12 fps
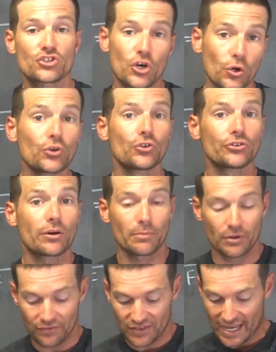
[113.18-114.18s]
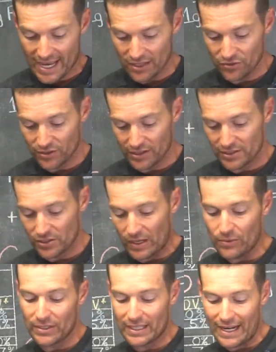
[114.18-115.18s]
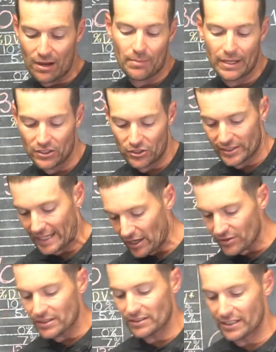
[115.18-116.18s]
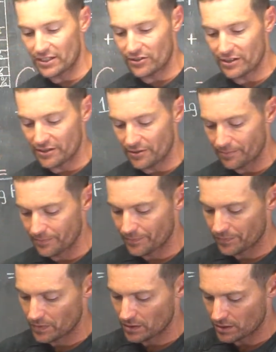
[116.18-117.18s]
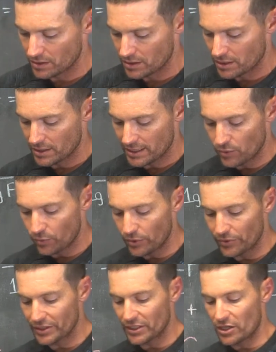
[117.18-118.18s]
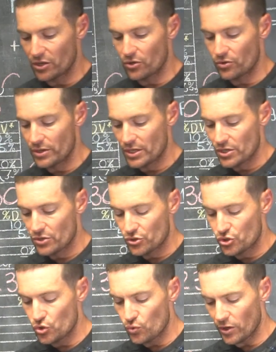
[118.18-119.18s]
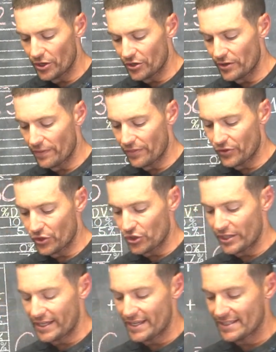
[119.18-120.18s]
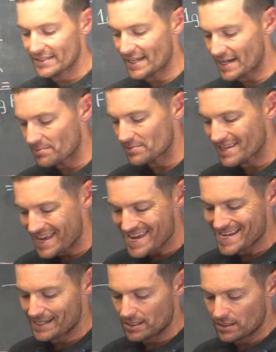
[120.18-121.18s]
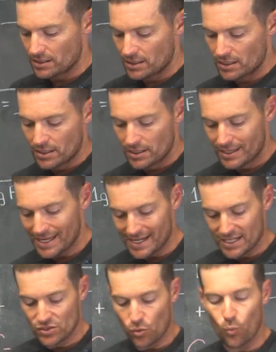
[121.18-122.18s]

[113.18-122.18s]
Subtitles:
total number of calories. So I would get out my little calculator here, and we would go 230 times 8. That is